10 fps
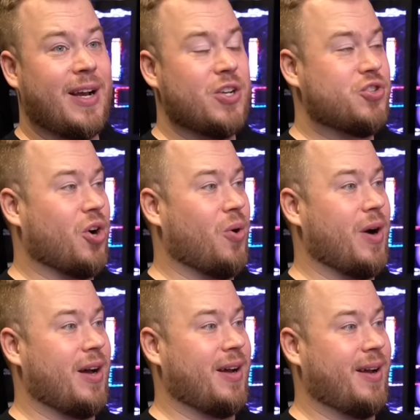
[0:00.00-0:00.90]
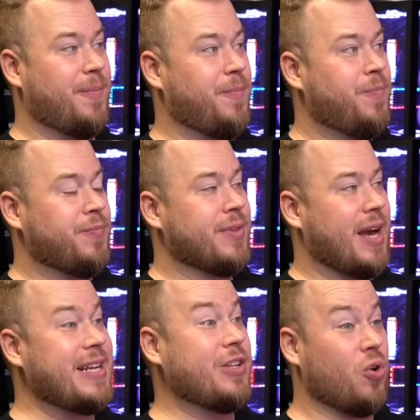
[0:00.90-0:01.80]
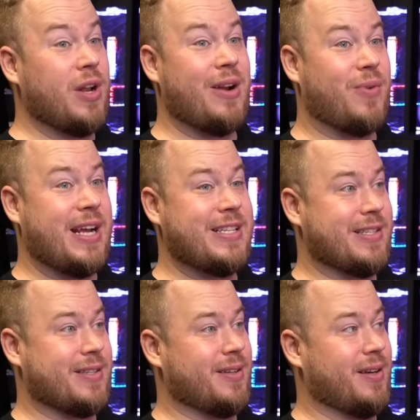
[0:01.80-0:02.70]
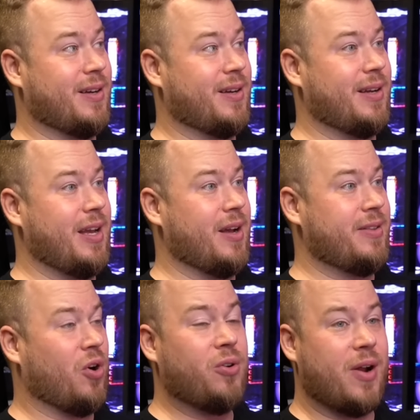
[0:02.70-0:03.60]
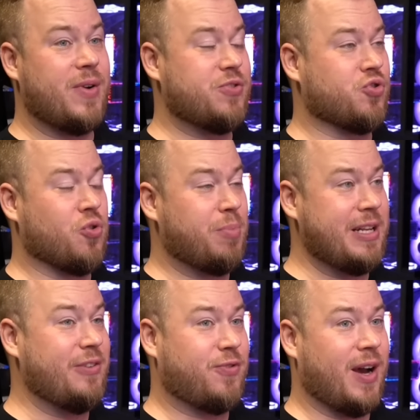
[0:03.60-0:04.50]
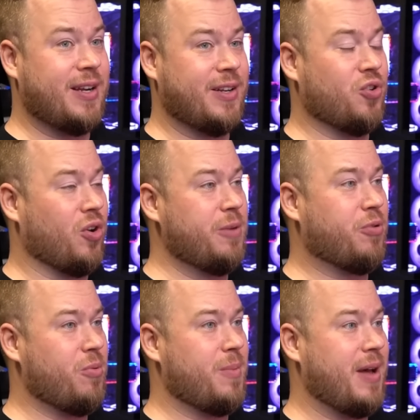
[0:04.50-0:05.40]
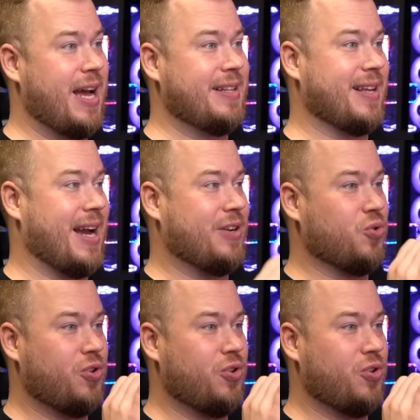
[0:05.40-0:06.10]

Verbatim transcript: So, um, I did online race. Uh, the online race was completely fine. The only problem I had, I could